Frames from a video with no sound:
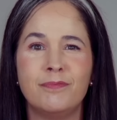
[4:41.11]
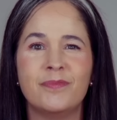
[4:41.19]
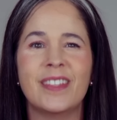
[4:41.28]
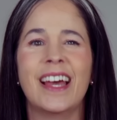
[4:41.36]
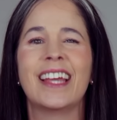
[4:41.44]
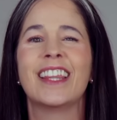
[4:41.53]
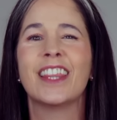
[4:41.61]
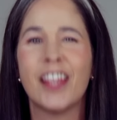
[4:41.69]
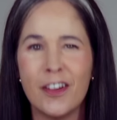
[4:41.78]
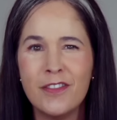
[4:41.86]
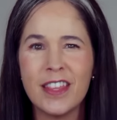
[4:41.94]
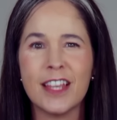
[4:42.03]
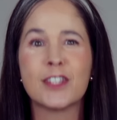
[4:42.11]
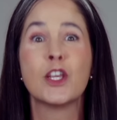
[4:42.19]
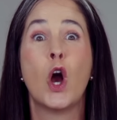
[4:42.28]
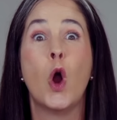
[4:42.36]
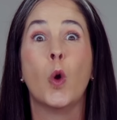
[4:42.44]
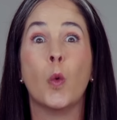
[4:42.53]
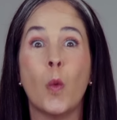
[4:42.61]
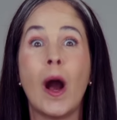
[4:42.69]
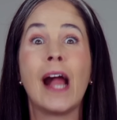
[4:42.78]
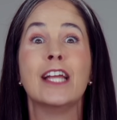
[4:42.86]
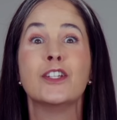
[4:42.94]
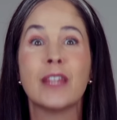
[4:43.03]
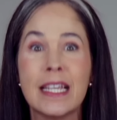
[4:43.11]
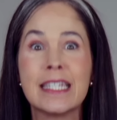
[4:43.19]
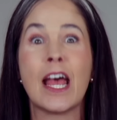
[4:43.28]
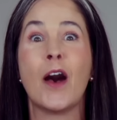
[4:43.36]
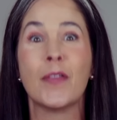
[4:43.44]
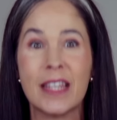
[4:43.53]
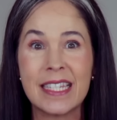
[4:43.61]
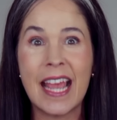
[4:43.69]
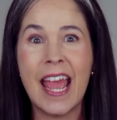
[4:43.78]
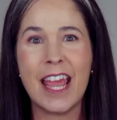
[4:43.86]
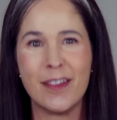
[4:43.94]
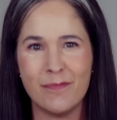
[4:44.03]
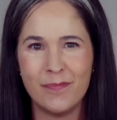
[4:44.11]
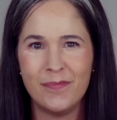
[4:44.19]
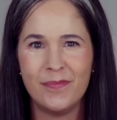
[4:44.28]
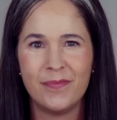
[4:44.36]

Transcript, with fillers: I love this. Why do they sound the same?